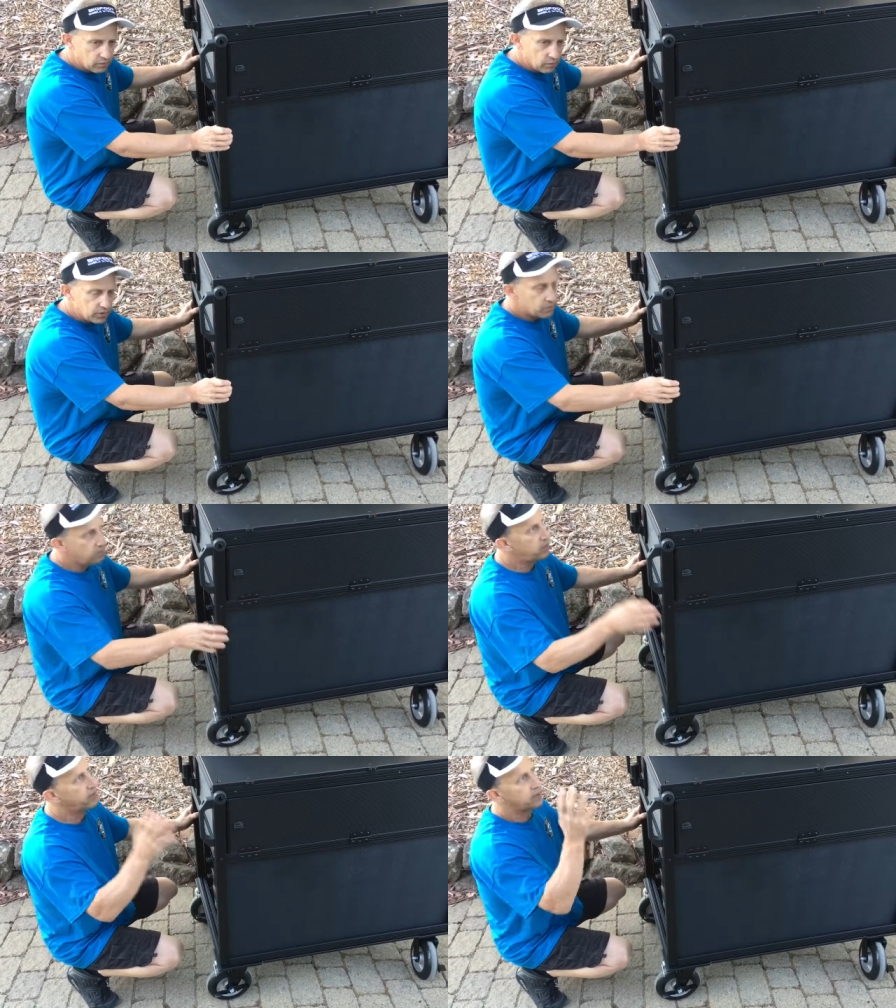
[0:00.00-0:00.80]
when you're
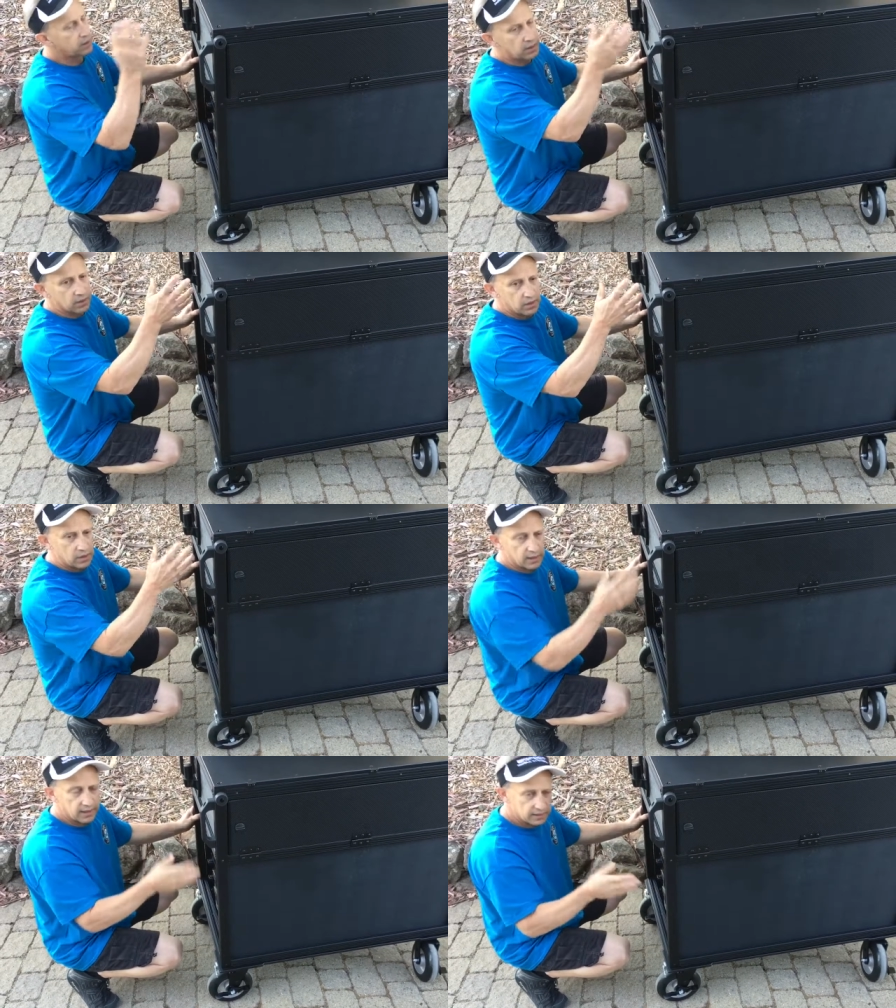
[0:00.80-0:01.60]
moving a long
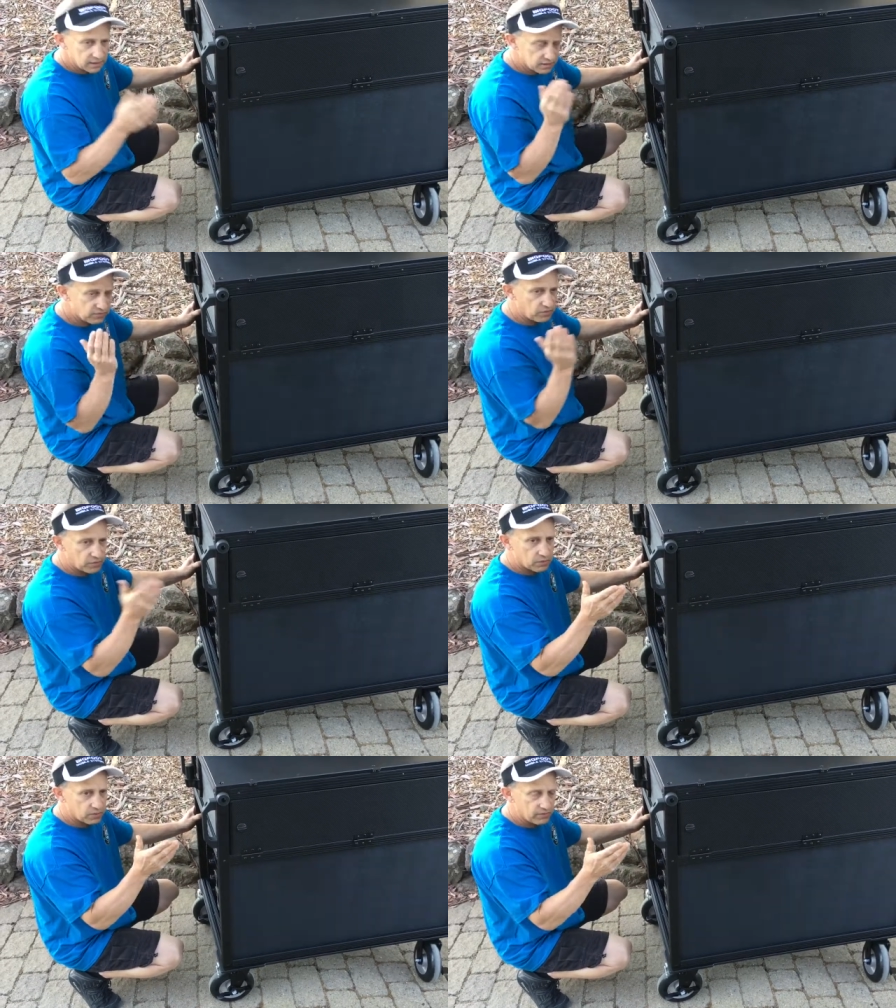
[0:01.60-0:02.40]
cart like this
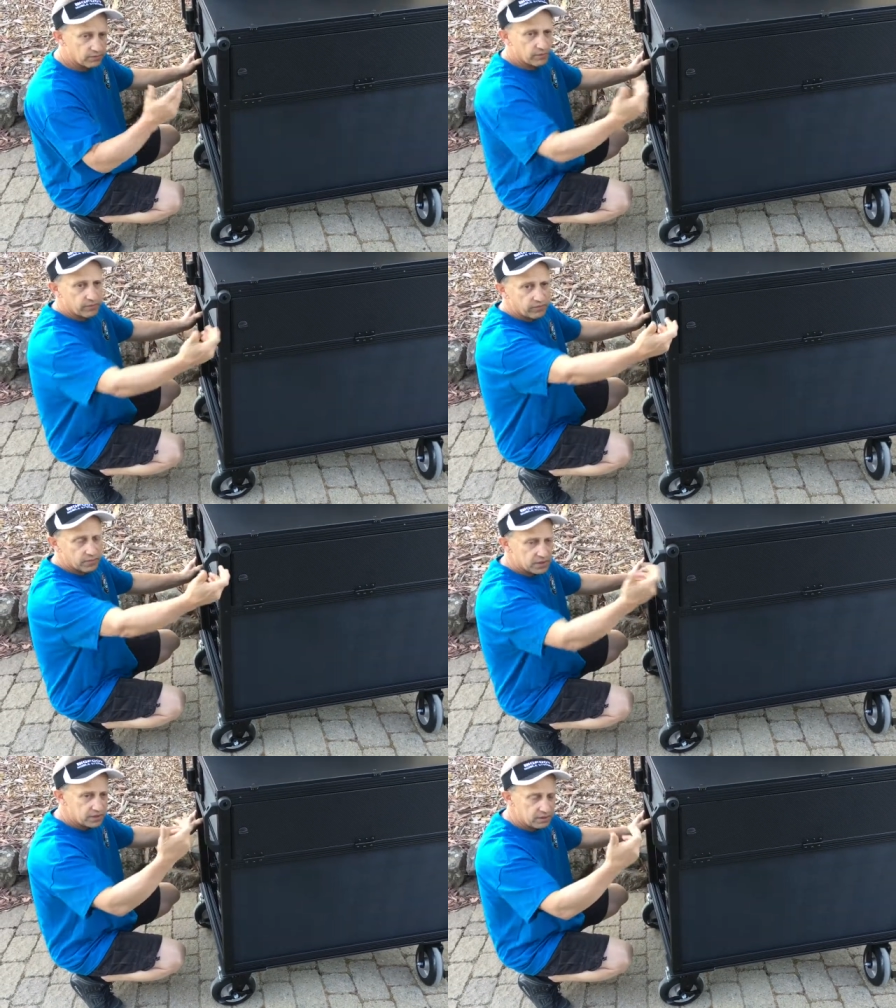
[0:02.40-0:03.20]
forward from
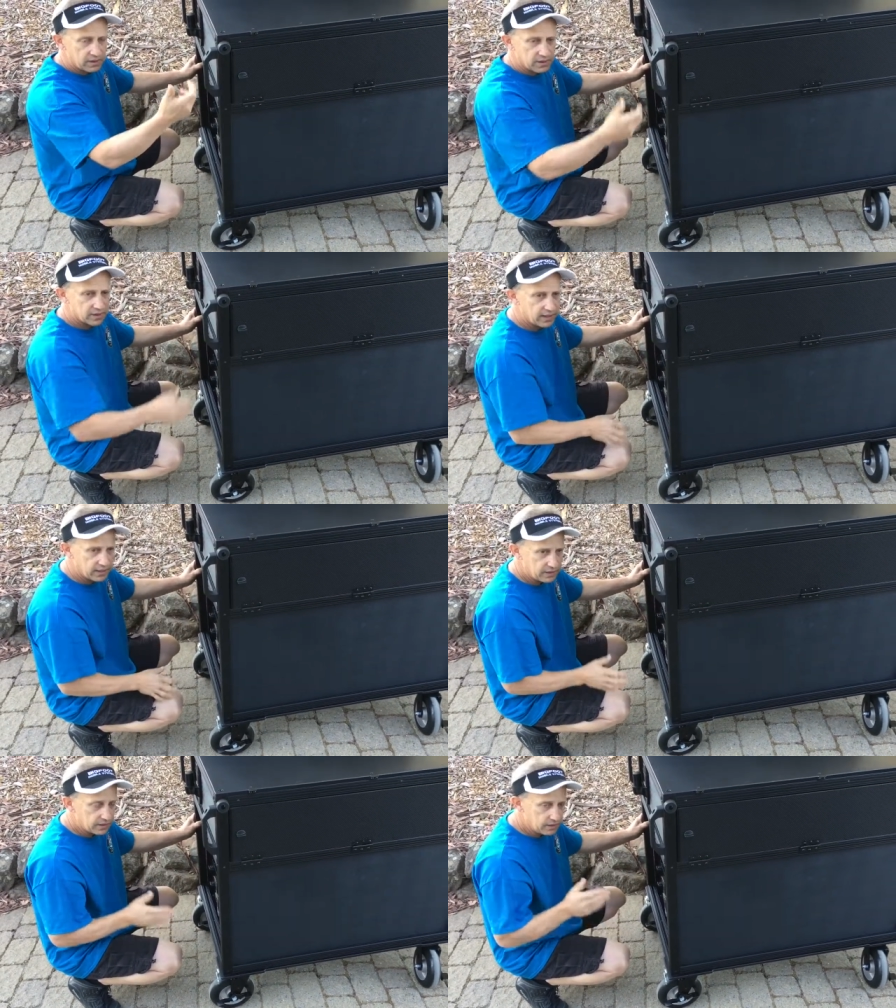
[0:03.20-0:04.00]
the steering
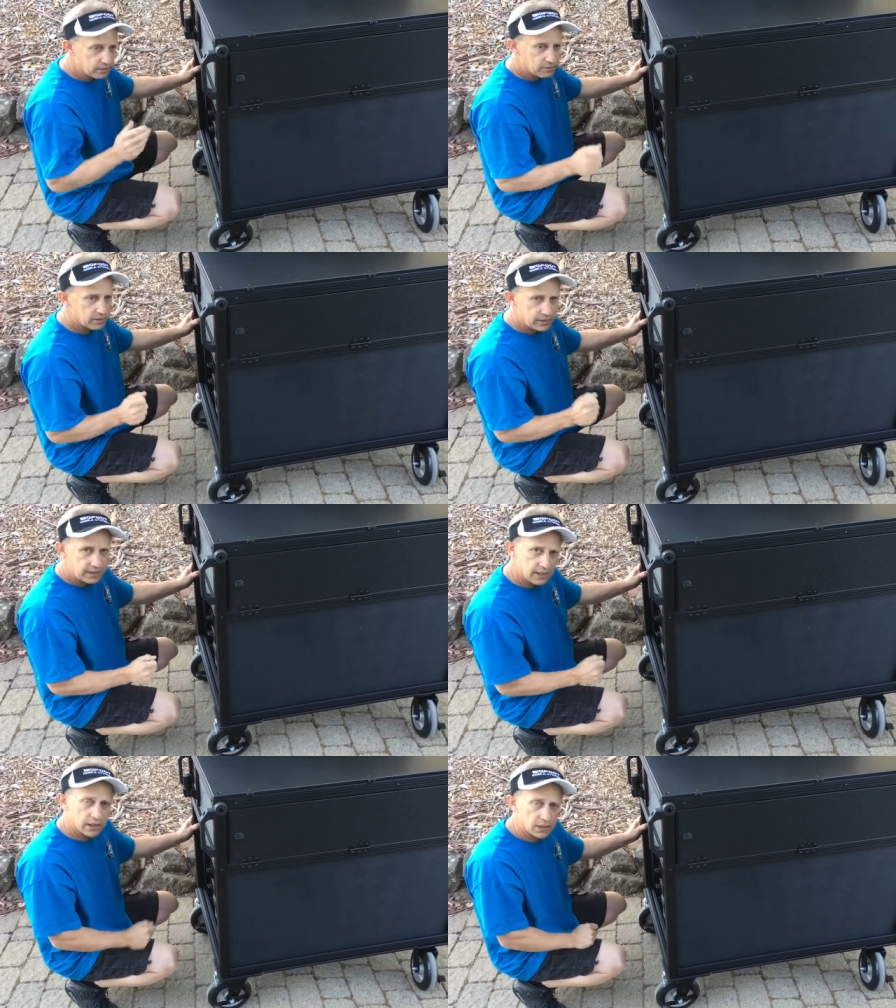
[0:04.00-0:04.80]
side, you really
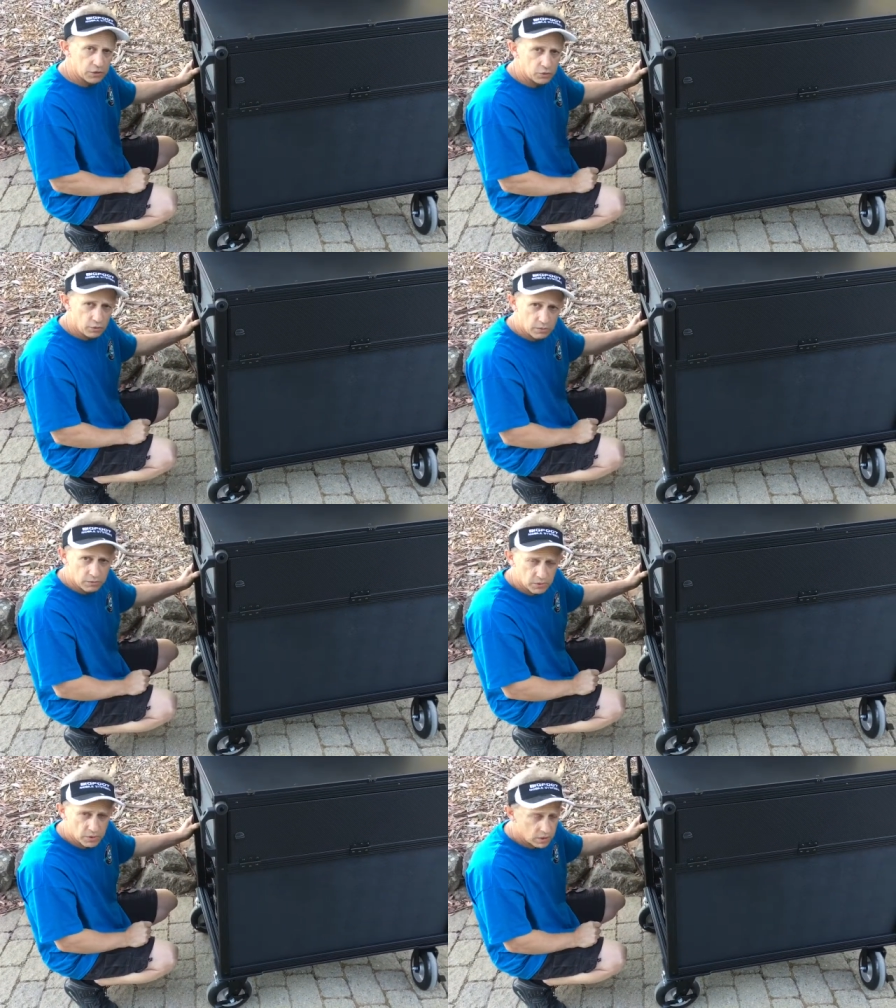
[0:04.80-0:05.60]
need a
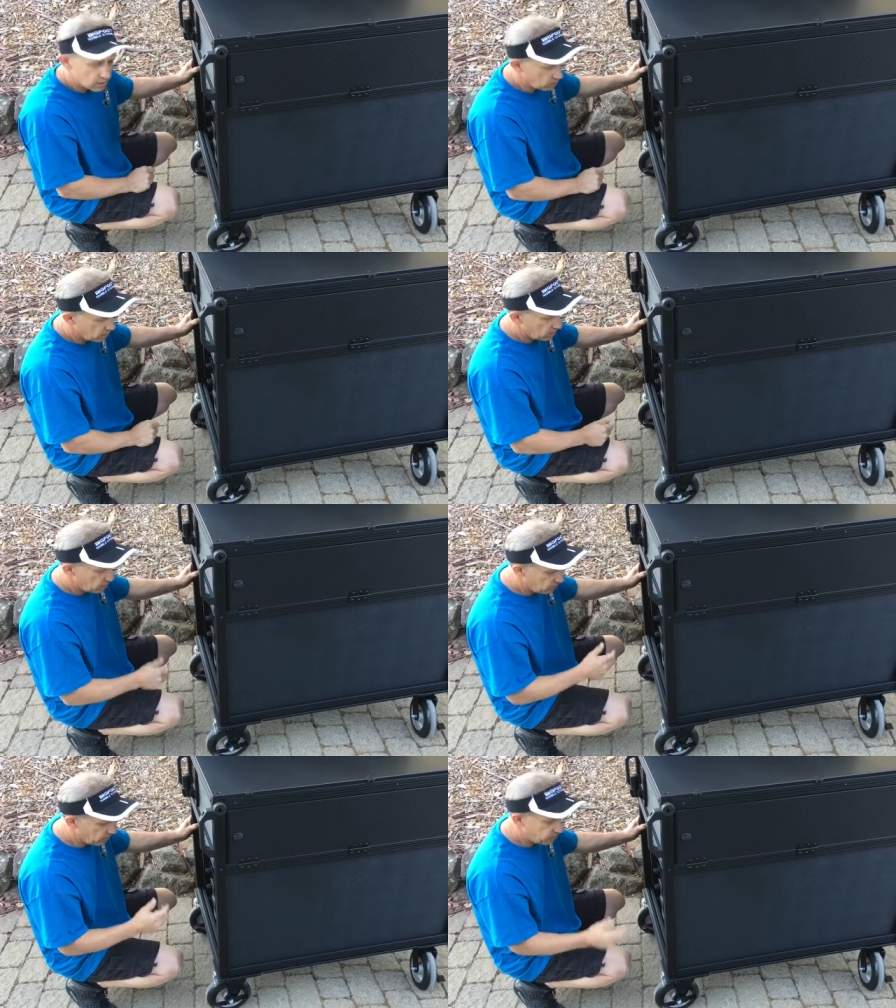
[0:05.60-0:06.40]
controllable cart.
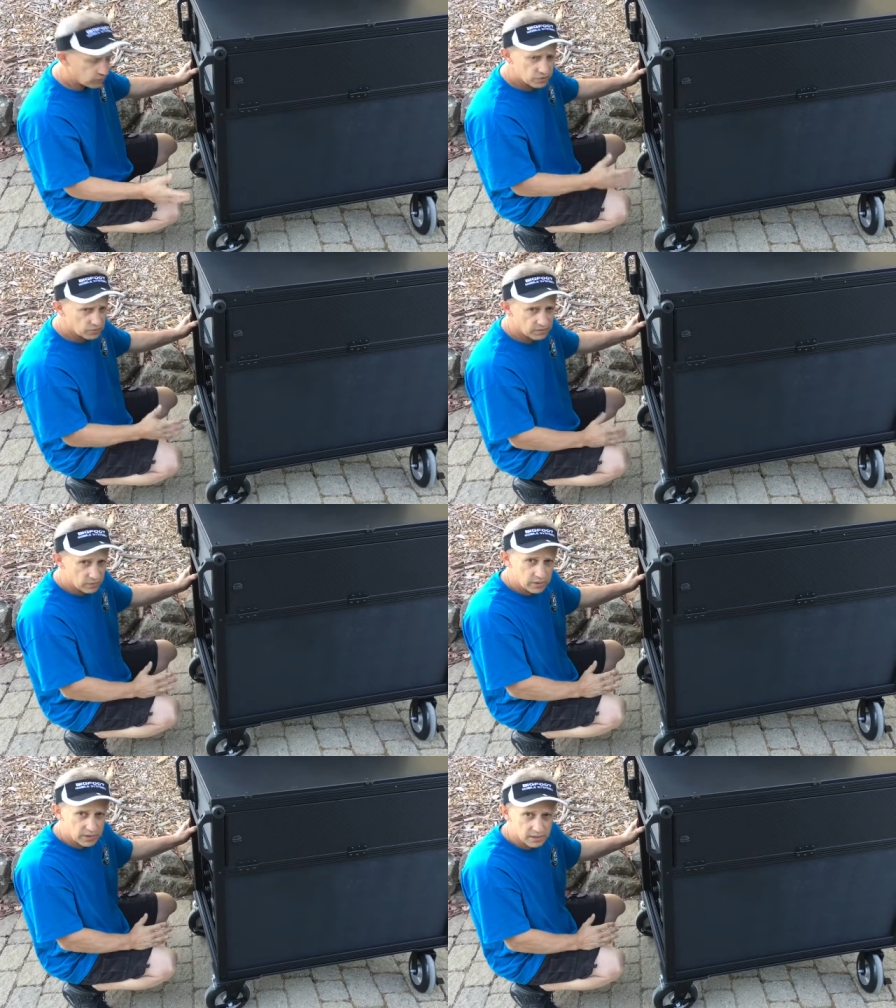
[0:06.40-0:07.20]
With 4
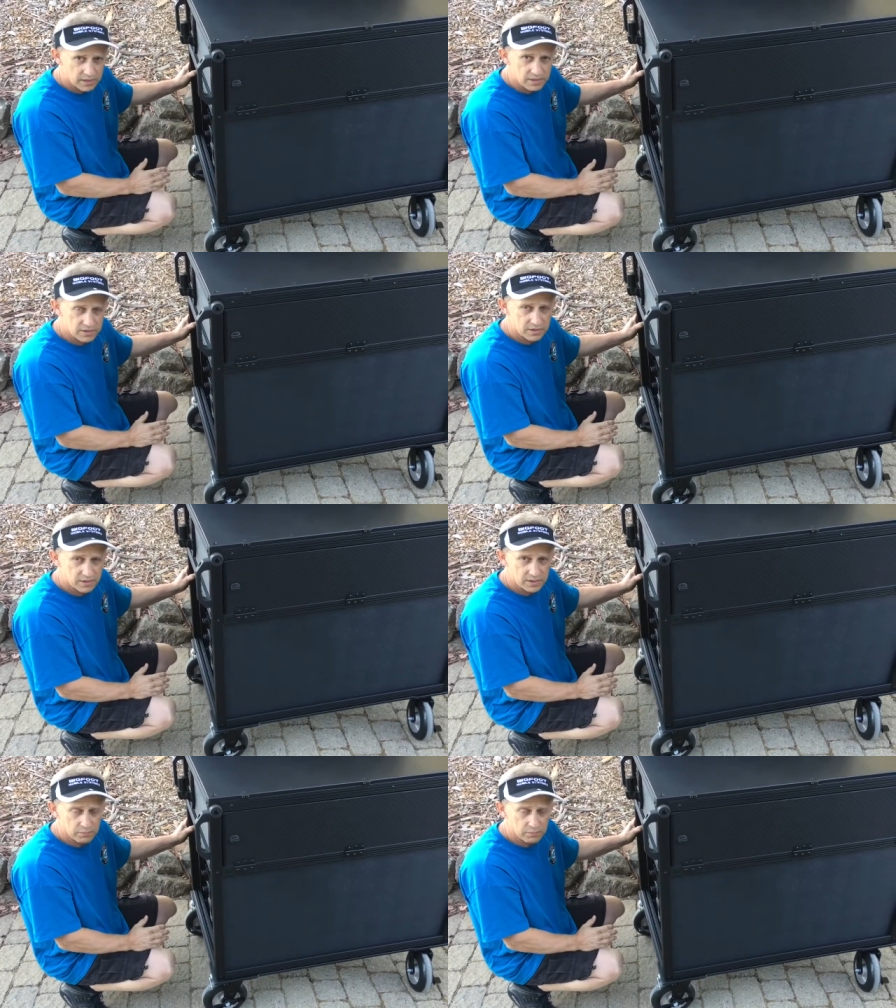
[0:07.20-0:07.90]
swivel wheels, that's just